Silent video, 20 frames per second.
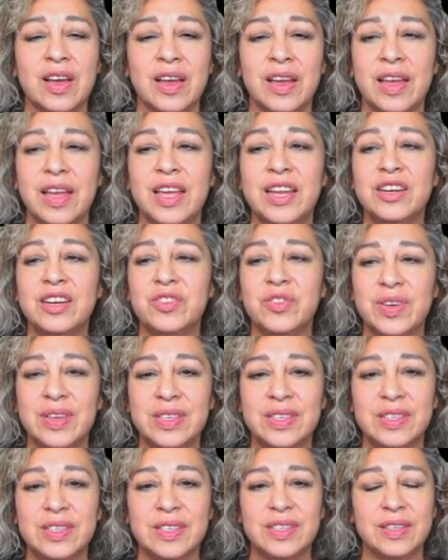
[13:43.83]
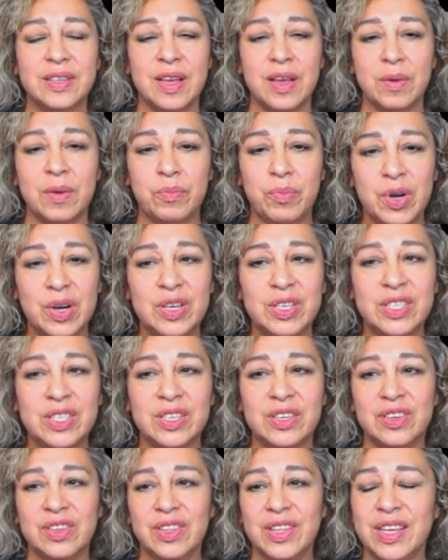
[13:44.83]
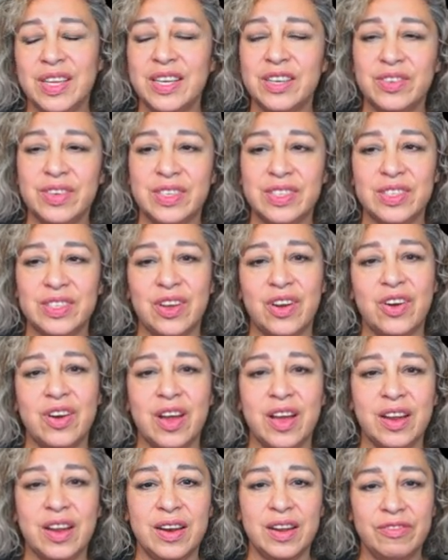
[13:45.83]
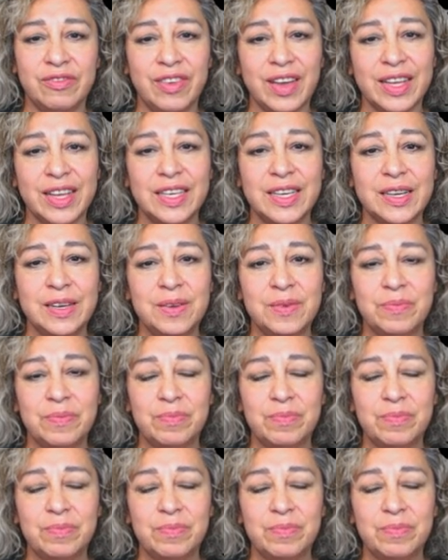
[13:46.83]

Interests, personal interests are not affected.